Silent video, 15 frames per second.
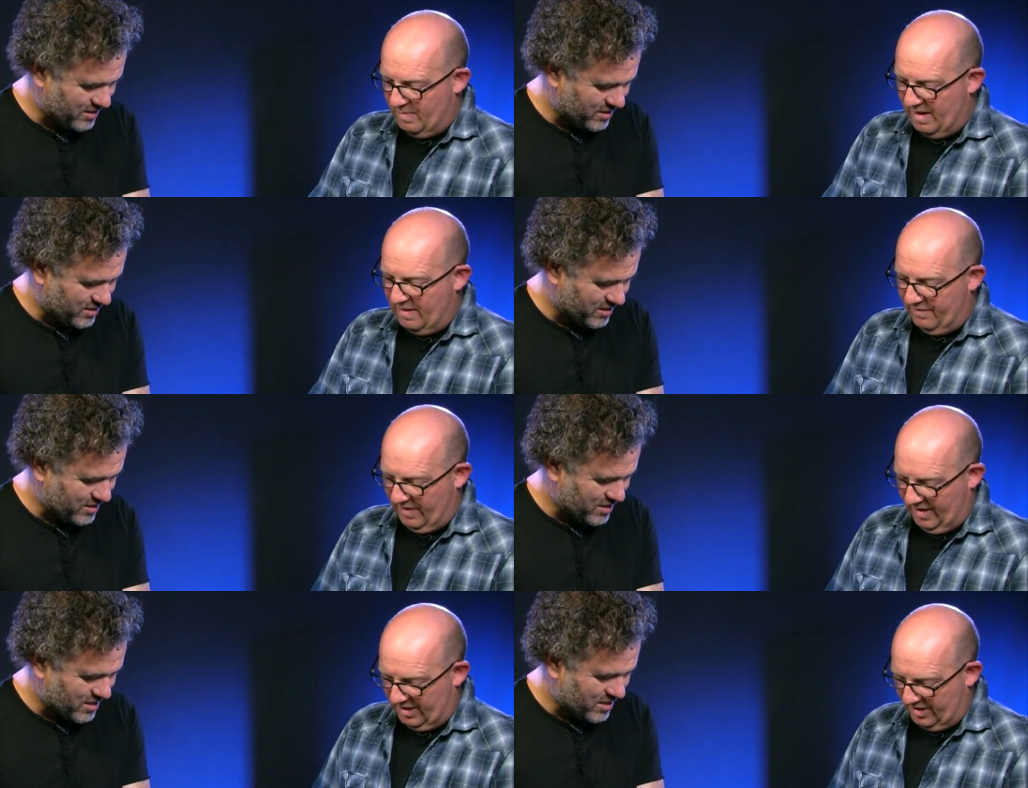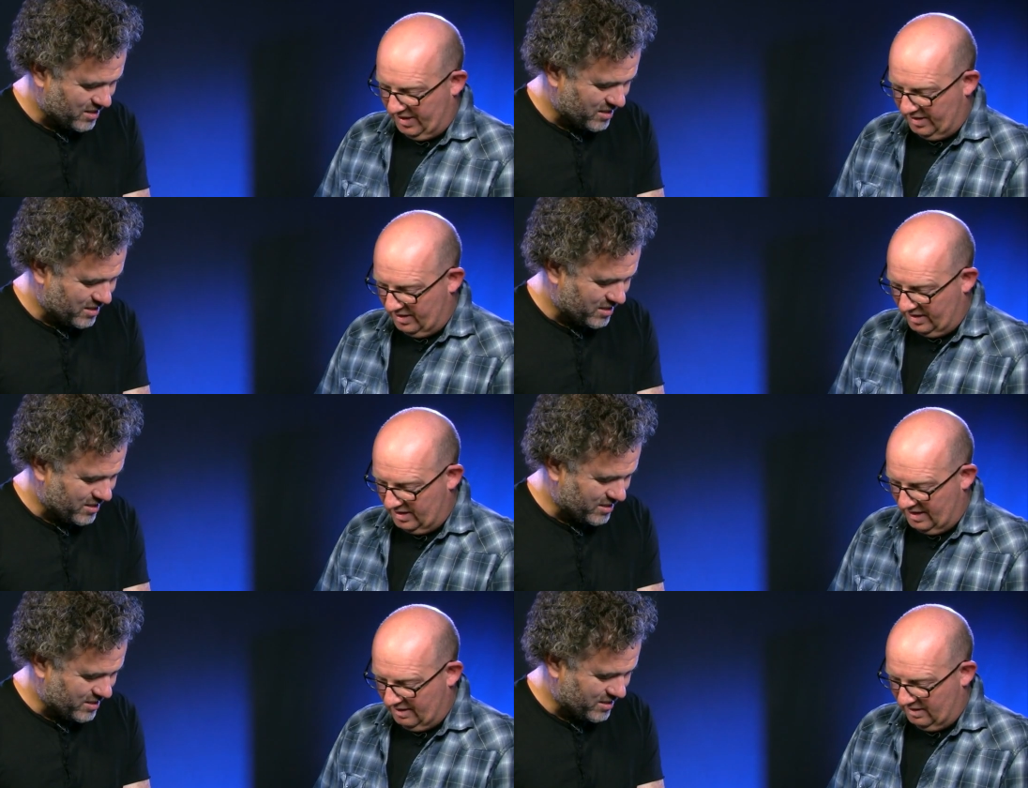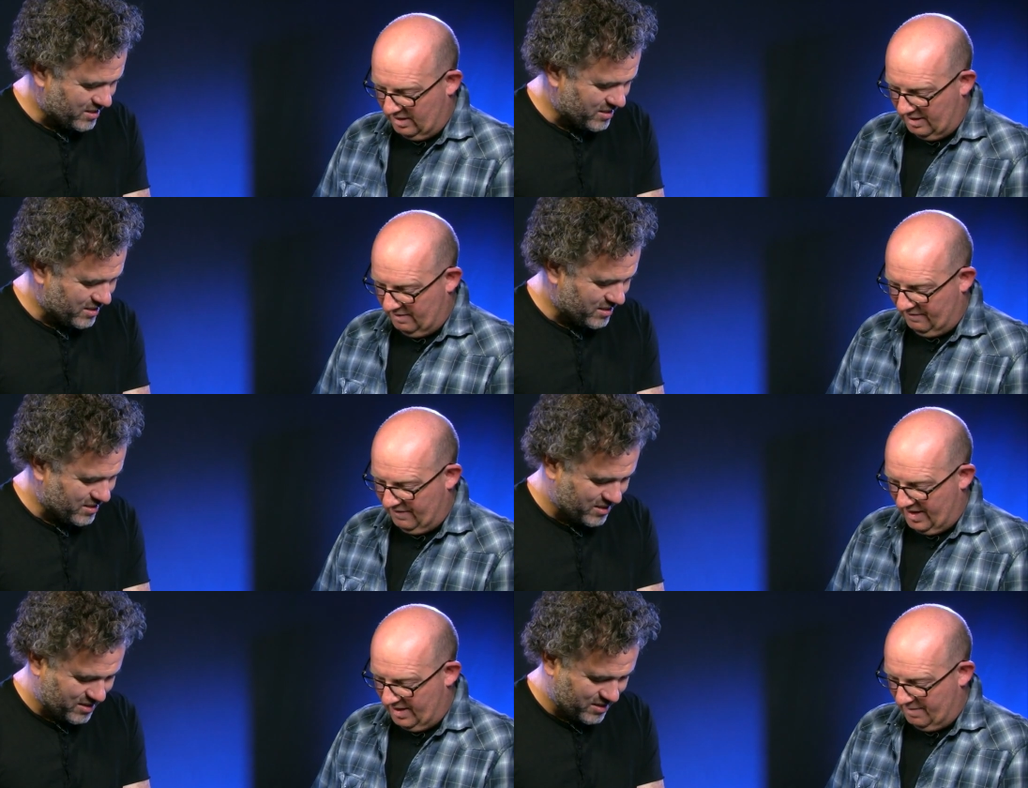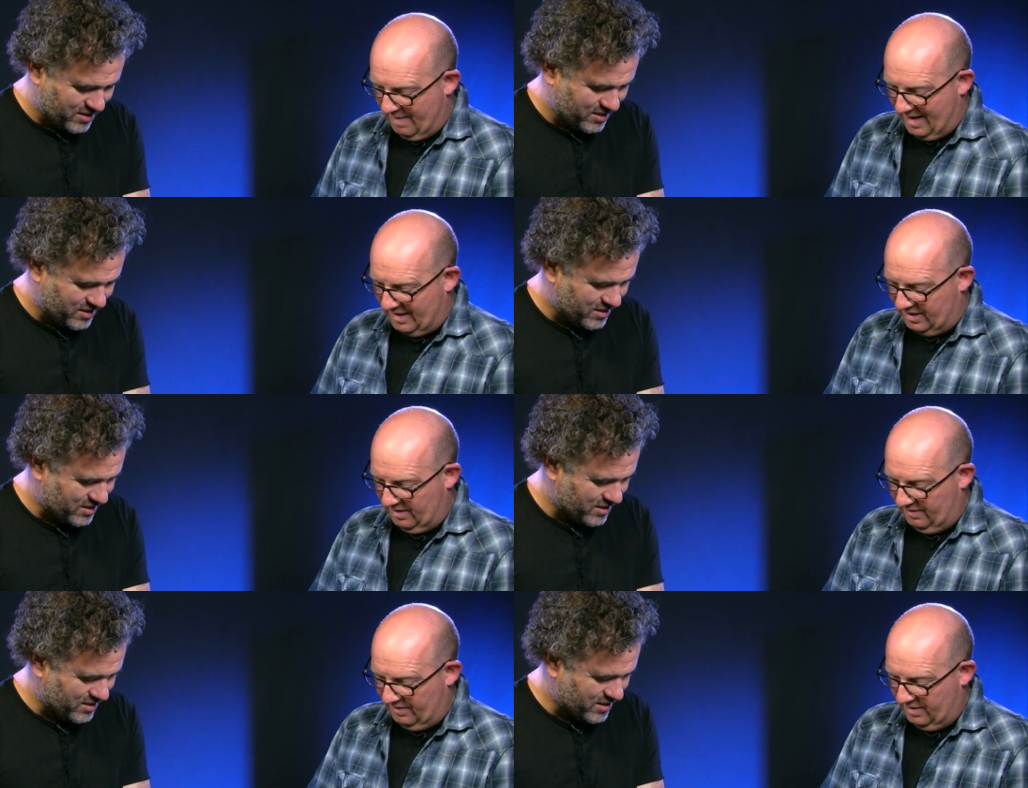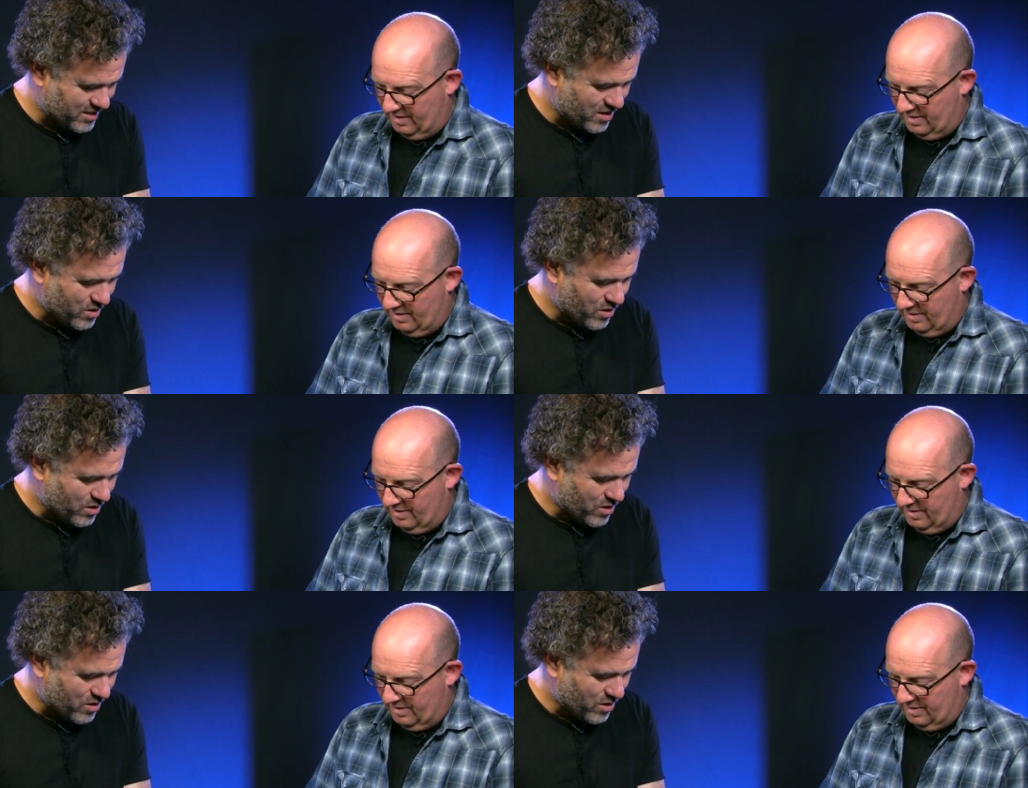Speaker 1: beefy actually. It does sound mm-hmm. kind of fairly mm-hmm. massive.